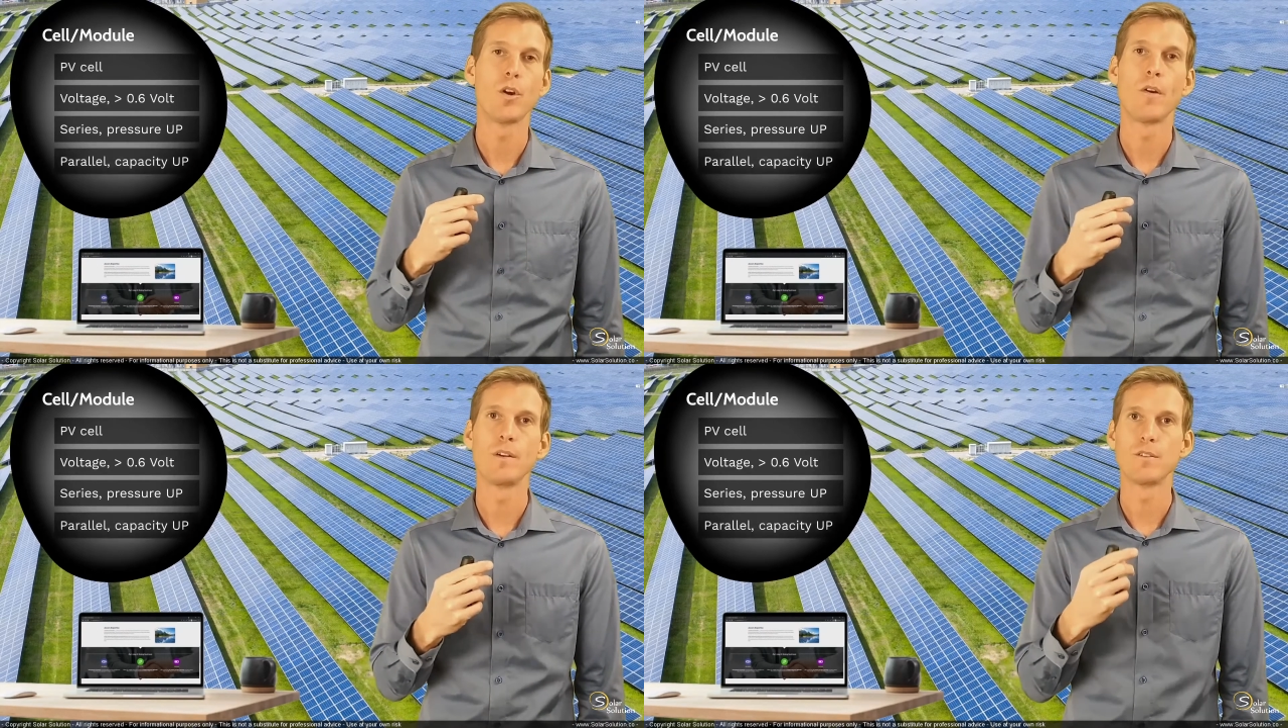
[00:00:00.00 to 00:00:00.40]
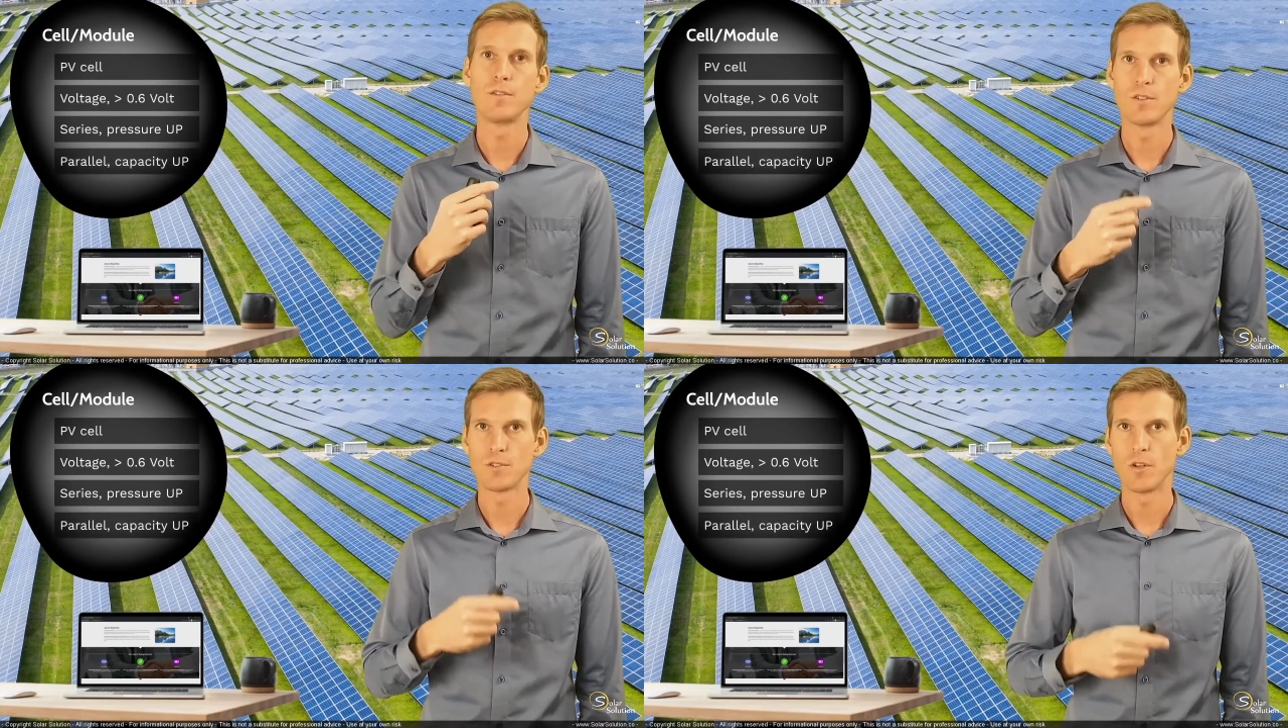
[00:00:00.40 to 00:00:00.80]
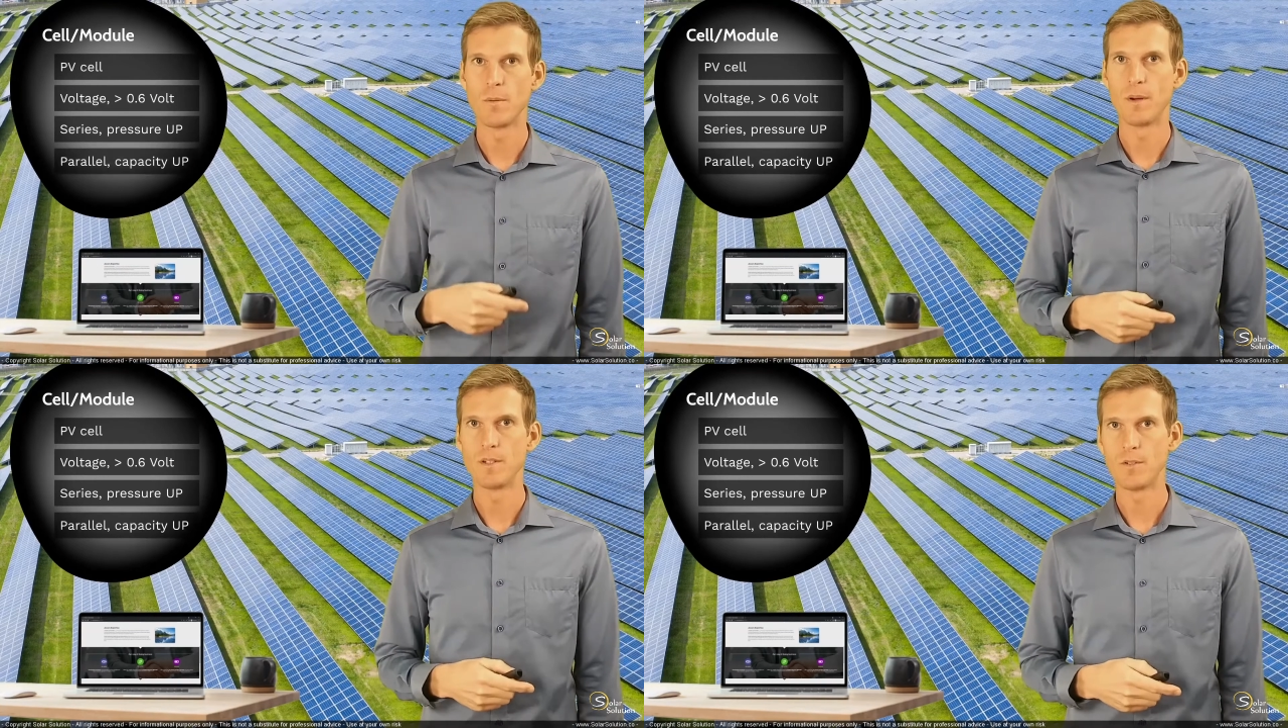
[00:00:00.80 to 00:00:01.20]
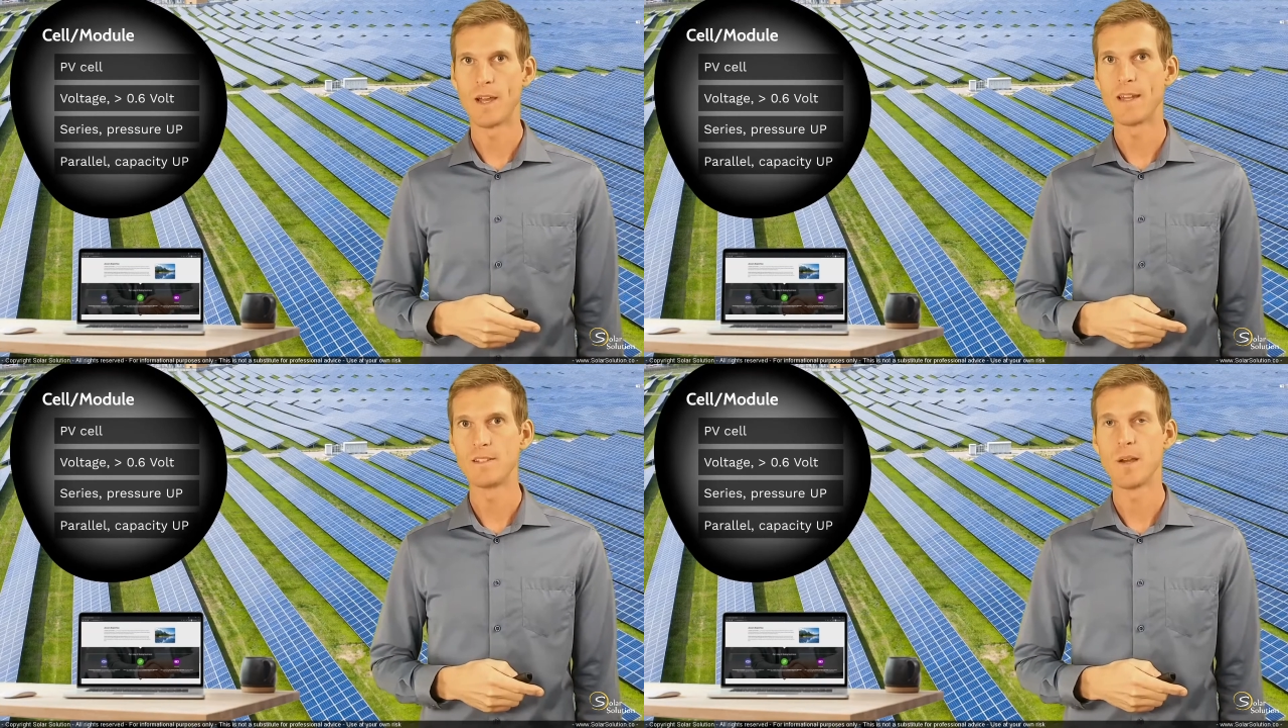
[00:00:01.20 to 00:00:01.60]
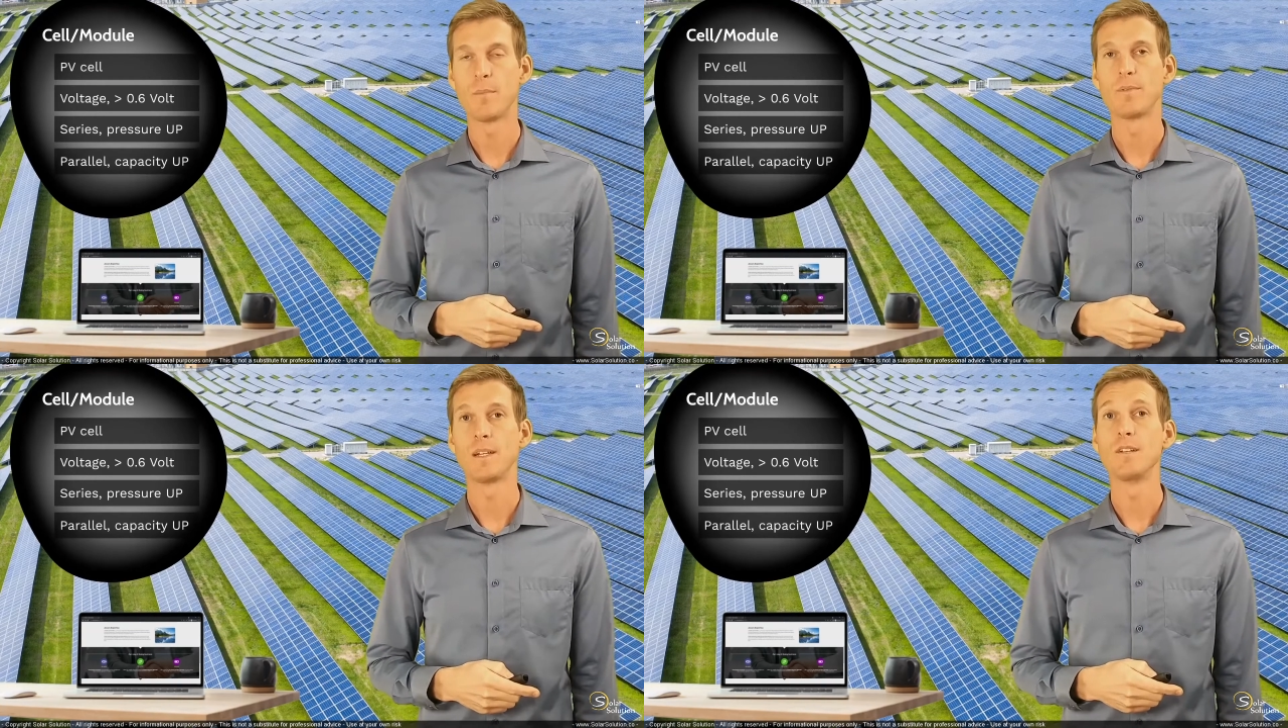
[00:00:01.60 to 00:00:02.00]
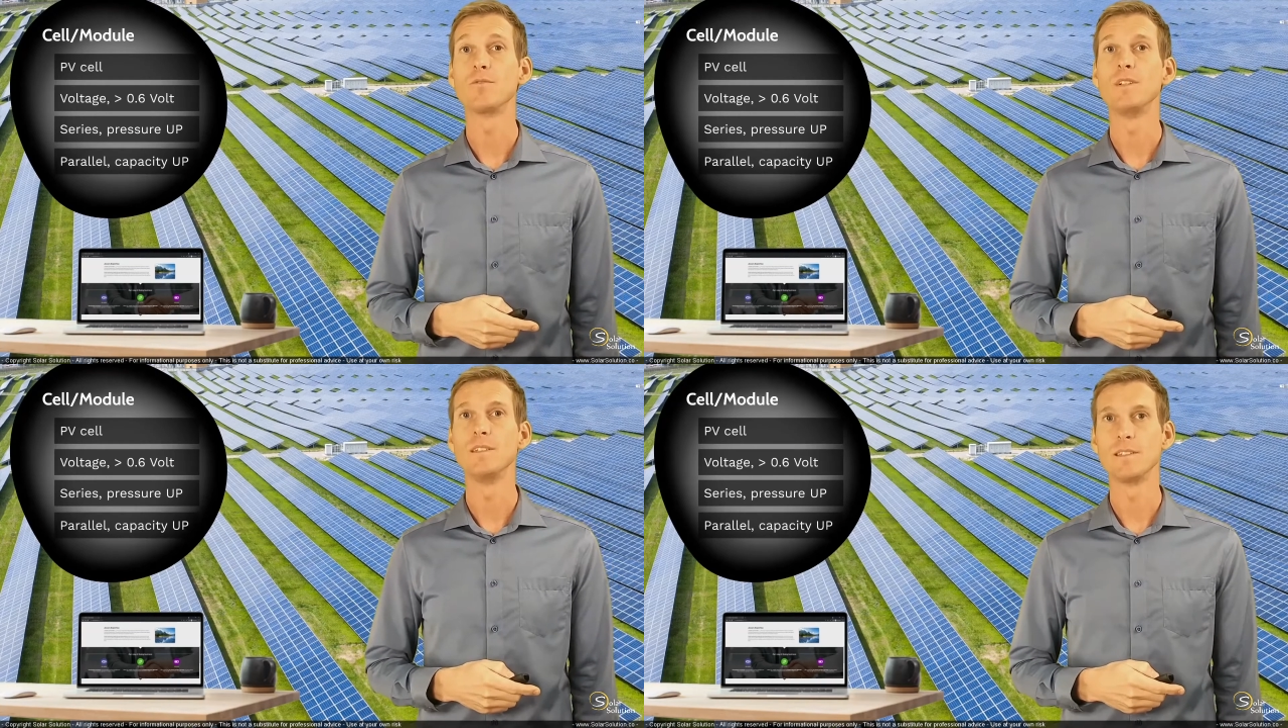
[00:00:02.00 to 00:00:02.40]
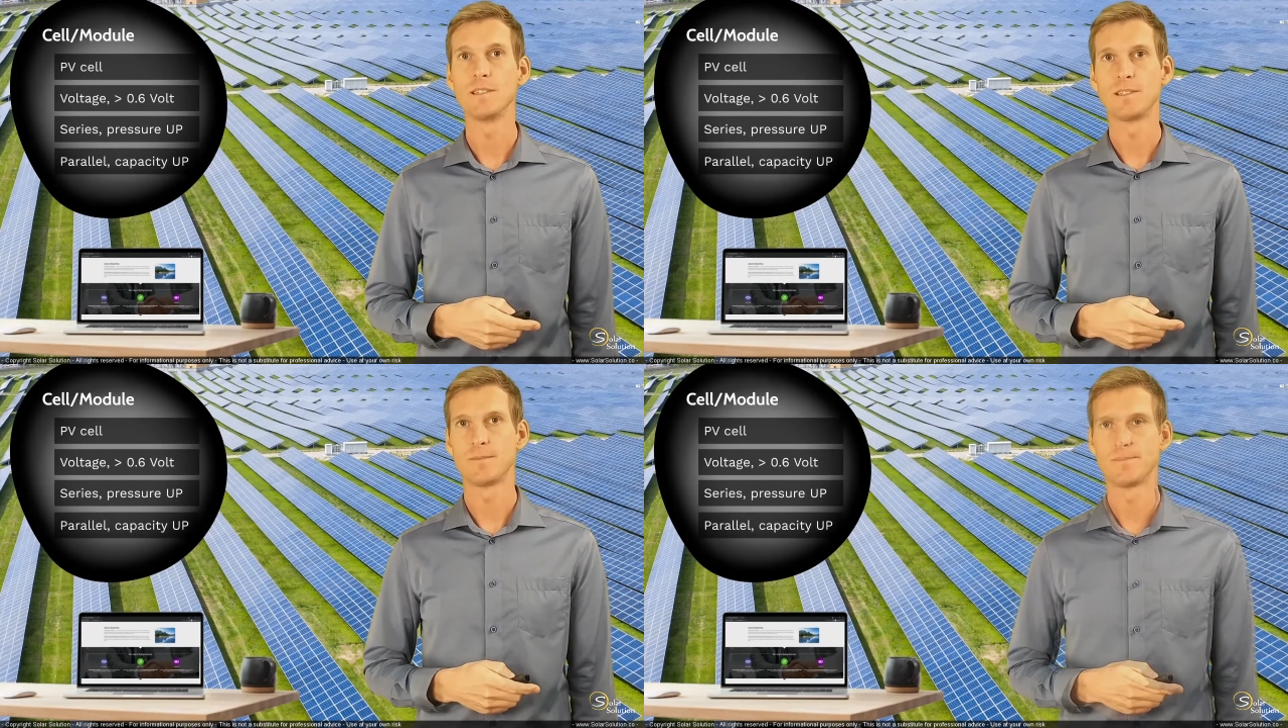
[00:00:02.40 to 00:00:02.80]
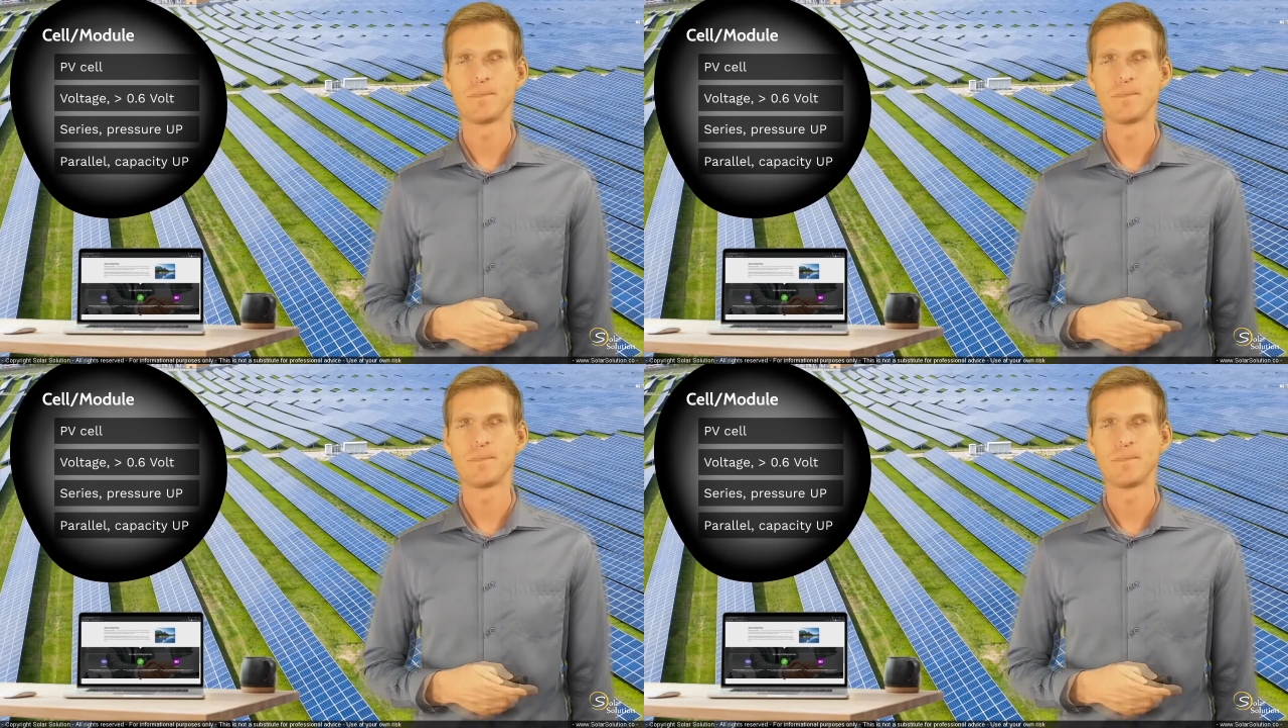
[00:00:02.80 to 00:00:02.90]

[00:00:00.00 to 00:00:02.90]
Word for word: current of your solar module adds up, increases.